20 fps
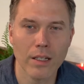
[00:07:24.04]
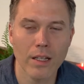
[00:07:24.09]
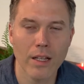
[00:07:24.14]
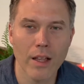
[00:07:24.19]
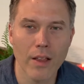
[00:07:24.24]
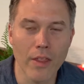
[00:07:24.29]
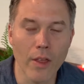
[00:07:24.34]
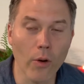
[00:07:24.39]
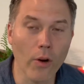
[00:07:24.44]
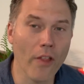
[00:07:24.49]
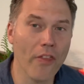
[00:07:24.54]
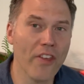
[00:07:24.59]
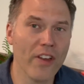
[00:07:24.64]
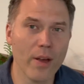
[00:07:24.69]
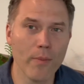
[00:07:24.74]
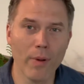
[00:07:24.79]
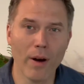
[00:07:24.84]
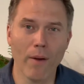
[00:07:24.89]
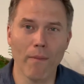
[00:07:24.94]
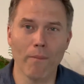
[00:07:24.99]
Now, when I think
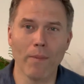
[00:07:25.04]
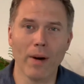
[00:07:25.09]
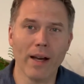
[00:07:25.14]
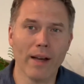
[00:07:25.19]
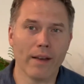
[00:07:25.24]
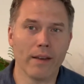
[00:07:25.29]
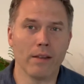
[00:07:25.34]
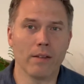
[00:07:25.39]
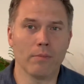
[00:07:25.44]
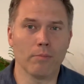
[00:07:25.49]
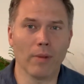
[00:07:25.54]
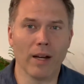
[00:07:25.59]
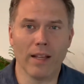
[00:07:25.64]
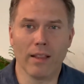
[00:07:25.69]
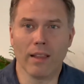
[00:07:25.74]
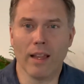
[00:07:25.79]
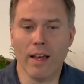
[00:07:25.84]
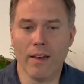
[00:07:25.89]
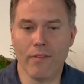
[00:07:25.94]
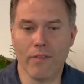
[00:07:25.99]
about my
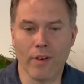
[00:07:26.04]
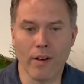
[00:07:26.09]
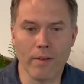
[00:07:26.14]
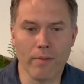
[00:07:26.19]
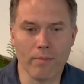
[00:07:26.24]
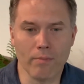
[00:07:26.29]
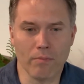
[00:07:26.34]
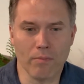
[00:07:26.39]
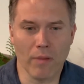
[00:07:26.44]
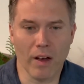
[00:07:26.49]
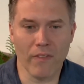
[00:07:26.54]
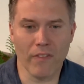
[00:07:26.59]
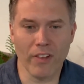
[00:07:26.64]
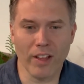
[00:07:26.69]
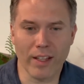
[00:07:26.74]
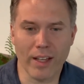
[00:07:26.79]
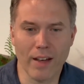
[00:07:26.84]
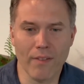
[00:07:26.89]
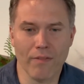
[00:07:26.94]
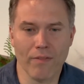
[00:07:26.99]
life, I feel
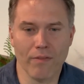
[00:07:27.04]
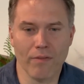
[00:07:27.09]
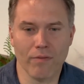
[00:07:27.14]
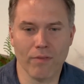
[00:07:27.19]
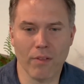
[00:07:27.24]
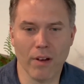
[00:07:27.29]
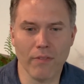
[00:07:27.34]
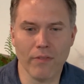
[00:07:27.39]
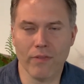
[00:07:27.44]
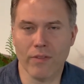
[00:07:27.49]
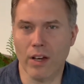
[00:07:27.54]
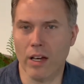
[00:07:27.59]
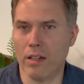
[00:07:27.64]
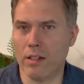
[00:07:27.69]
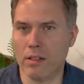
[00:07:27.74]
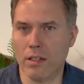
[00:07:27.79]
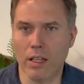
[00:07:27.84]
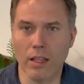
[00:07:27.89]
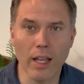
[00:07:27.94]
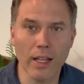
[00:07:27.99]
like I've got
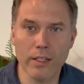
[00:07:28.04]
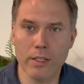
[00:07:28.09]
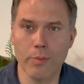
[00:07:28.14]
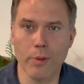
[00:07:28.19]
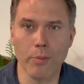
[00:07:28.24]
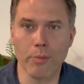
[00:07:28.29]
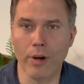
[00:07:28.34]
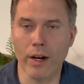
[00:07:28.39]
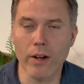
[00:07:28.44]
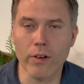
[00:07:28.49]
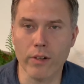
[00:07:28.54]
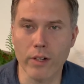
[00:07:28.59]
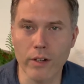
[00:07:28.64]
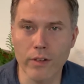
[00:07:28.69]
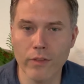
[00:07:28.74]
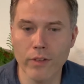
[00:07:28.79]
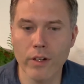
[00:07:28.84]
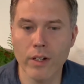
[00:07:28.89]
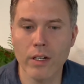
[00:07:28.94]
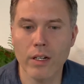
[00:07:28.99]
a lot to be proud
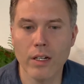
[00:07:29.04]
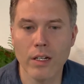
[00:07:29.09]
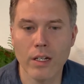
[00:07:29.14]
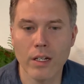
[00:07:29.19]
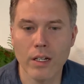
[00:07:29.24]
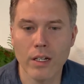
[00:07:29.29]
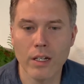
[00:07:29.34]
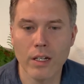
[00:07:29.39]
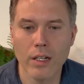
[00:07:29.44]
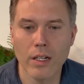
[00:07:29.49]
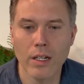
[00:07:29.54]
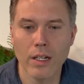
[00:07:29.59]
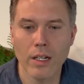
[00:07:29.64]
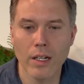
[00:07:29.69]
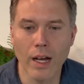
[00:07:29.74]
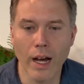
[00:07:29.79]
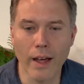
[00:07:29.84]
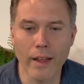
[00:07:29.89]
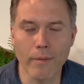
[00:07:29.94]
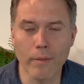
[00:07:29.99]
of.
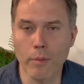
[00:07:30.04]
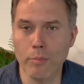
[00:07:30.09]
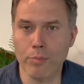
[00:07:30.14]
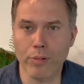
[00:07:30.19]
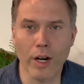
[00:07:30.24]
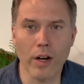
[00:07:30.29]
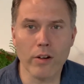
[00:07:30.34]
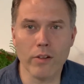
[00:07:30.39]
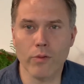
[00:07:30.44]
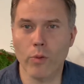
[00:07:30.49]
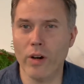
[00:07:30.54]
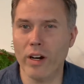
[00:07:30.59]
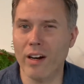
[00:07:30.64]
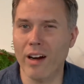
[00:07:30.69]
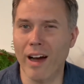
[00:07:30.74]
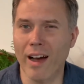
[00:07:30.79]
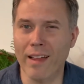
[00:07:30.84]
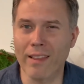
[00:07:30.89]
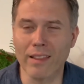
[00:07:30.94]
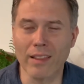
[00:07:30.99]
I'm proud of where
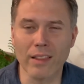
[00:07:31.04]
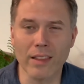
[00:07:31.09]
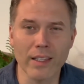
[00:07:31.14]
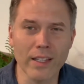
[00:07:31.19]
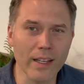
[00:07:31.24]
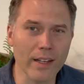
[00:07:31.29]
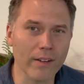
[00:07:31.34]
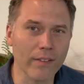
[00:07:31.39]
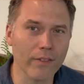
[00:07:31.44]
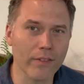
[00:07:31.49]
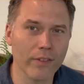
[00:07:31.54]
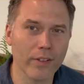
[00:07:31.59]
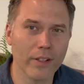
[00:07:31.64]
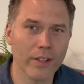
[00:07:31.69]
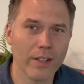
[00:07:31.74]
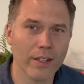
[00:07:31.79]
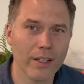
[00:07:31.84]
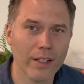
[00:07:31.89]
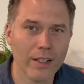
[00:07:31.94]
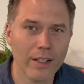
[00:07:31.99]
I live.
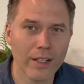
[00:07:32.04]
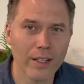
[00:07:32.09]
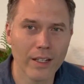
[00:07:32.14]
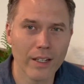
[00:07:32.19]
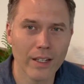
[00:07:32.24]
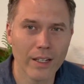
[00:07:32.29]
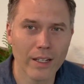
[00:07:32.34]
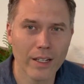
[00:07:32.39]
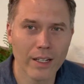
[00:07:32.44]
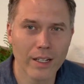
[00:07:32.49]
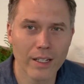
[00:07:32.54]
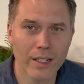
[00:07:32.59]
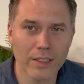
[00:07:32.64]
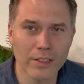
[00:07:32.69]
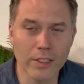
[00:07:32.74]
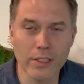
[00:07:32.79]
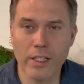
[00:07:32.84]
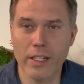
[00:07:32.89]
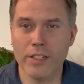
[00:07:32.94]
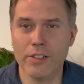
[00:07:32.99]

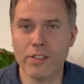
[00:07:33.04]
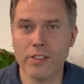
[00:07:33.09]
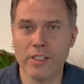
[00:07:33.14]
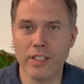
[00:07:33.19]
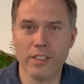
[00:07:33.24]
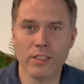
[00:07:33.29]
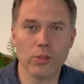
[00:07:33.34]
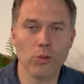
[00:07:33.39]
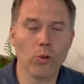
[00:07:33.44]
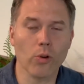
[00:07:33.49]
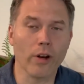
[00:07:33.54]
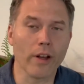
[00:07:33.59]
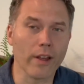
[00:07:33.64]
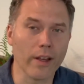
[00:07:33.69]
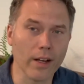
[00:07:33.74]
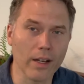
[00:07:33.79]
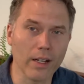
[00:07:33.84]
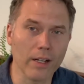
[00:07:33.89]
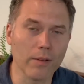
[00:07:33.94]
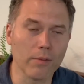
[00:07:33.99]
Just an interesting story.
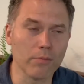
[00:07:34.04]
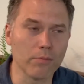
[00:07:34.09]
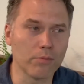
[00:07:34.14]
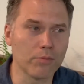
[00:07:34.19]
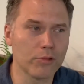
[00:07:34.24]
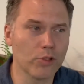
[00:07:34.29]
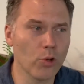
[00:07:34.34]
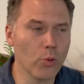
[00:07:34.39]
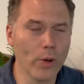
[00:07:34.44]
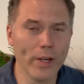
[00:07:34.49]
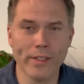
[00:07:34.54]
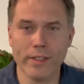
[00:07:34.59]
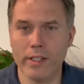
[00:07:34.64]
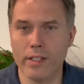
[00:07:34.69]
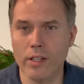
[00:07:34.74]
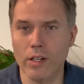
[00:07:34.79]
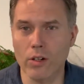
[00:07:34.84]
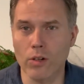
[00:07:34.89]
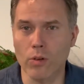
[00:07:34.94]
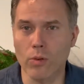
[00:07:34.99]
2 weeks
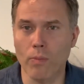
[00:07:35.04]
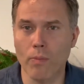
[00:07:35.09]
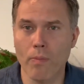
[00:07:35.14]
ago,